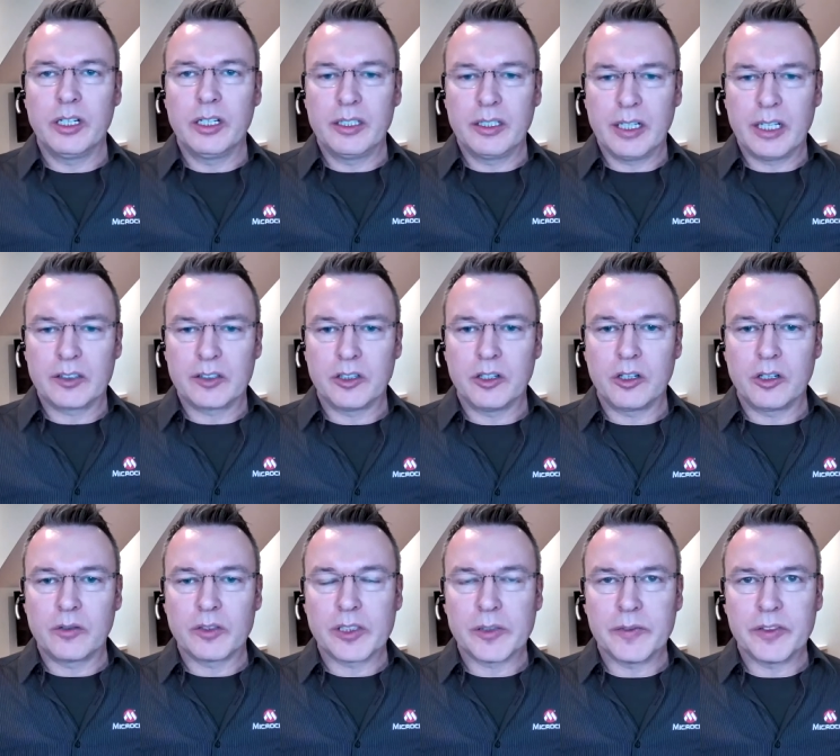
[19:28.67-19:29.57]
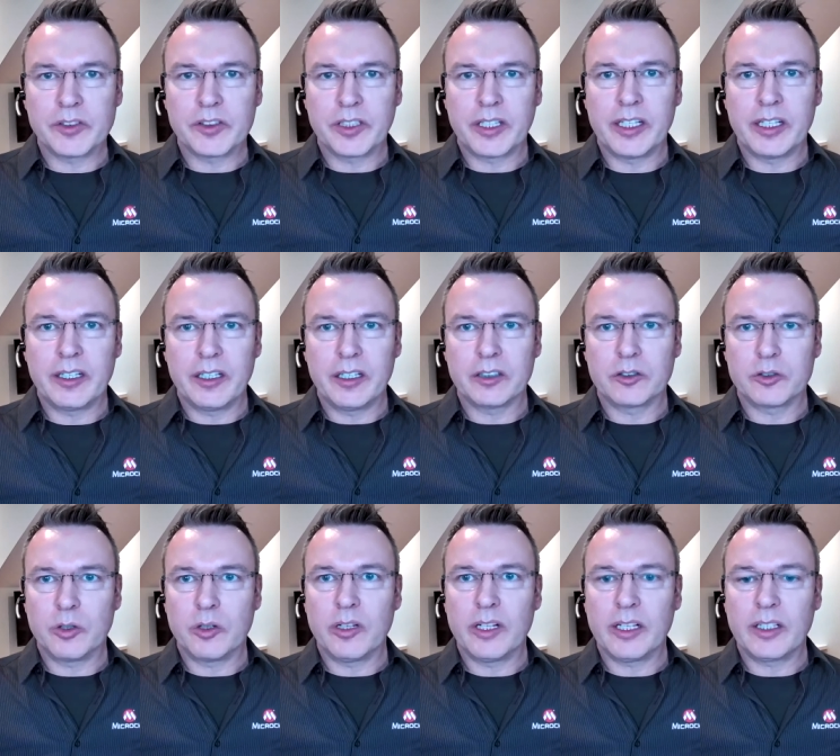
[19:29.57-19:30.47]
Has a lot of sophisticated
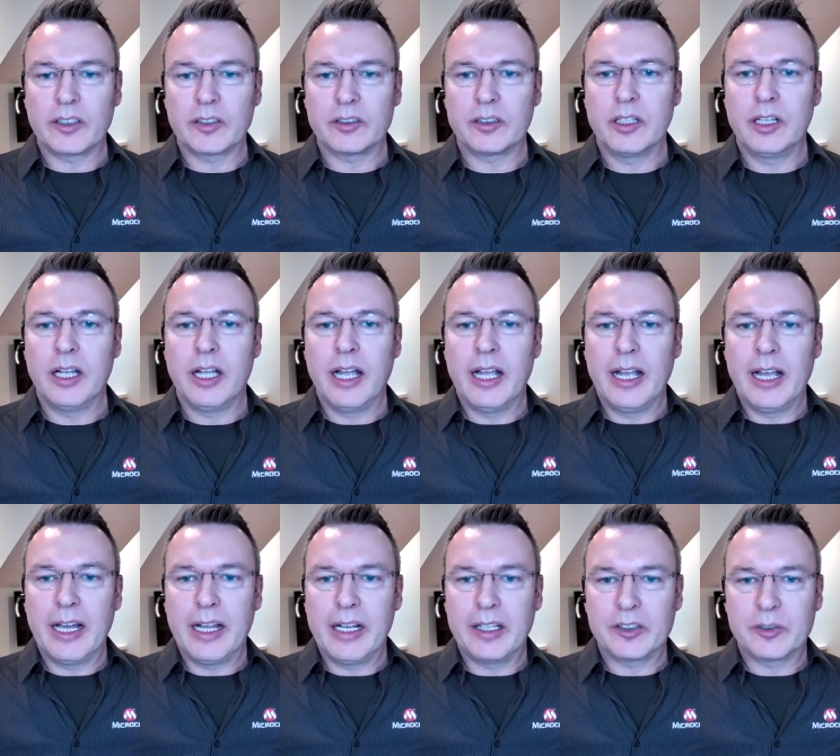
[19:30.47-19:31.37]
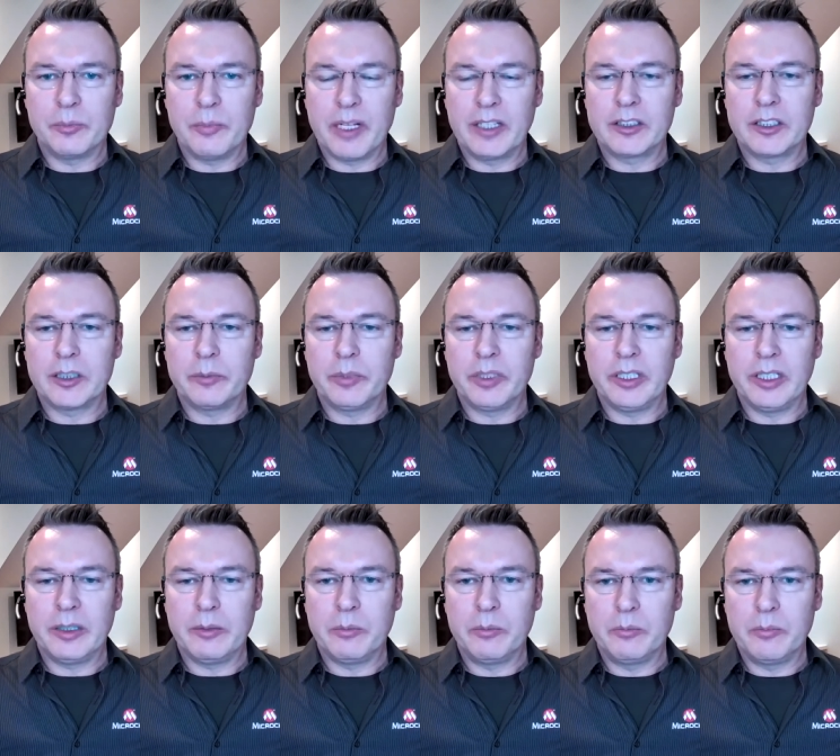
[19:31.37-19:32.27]
electronics, and it's meant to
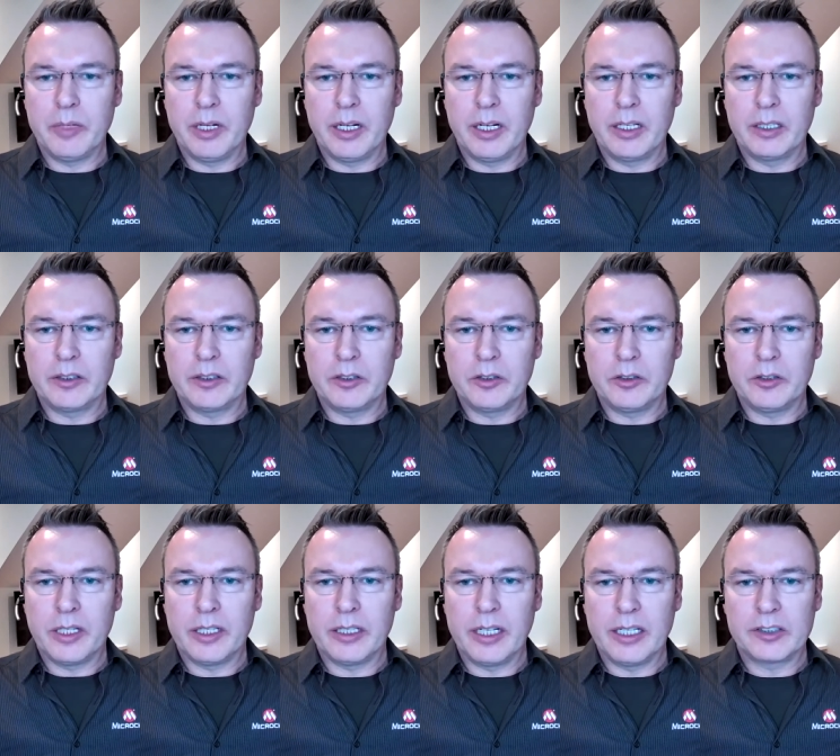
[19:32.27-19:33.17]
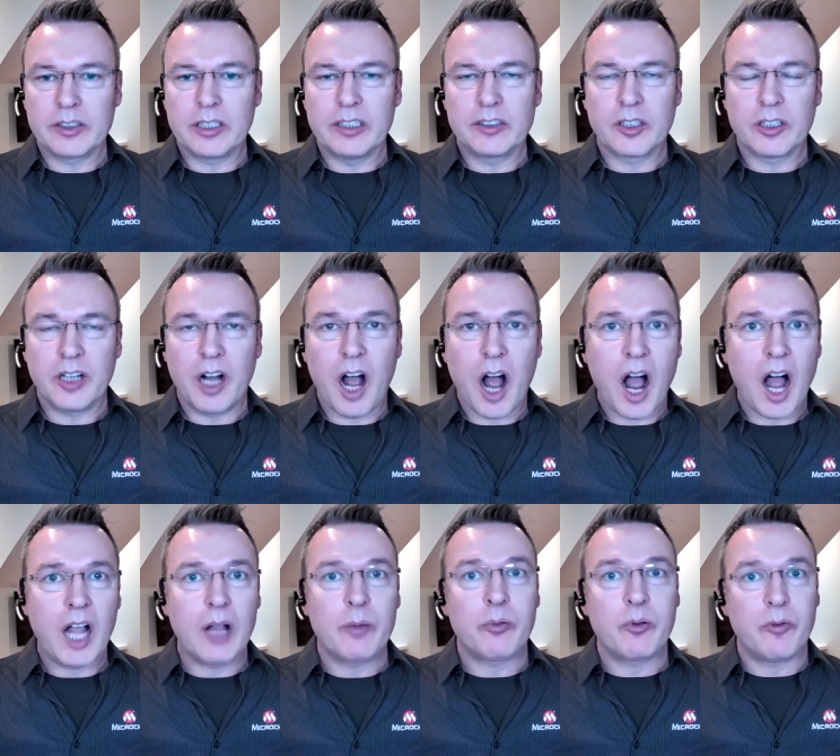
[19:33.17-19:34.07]
be. Uh, it's it's got a
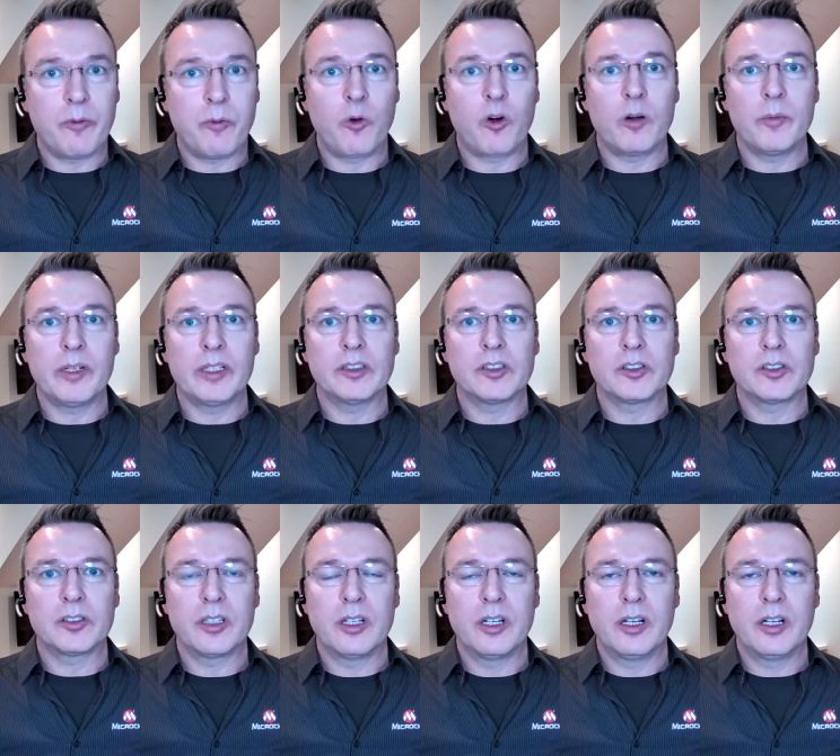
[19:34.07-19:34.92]
high performance